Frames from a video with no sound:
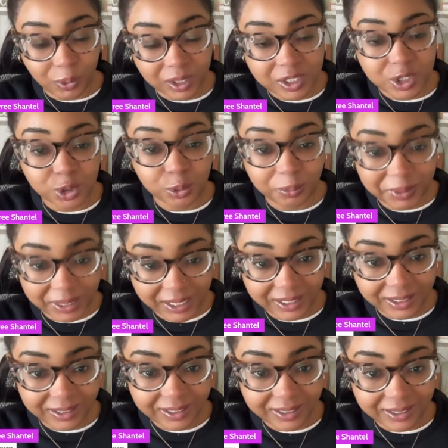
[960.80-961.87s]
want to be.
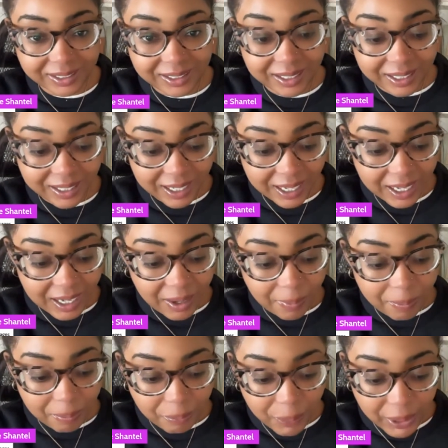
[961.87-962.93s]

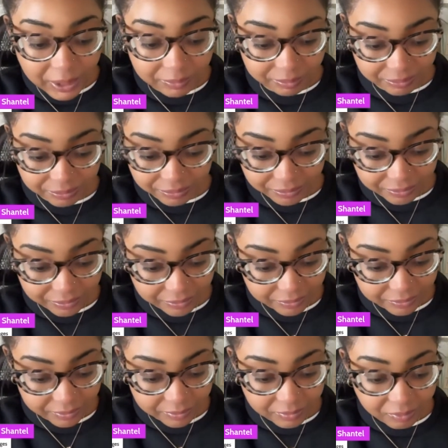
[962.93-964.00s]
But
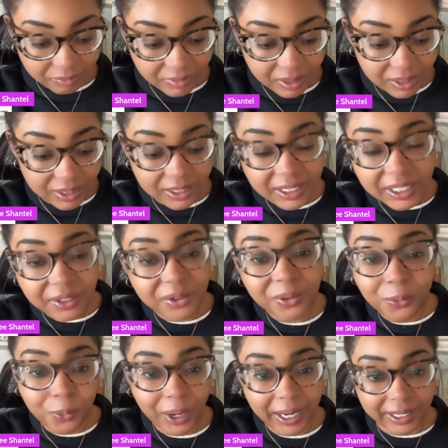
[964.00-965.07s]
either
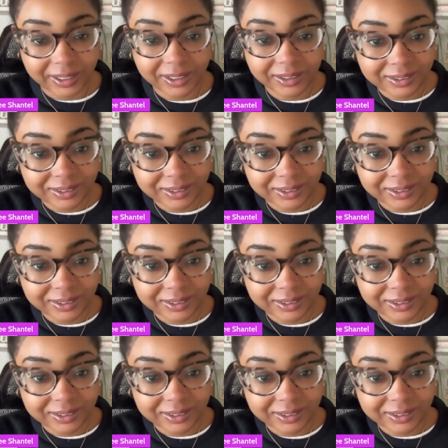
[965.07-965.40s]
way,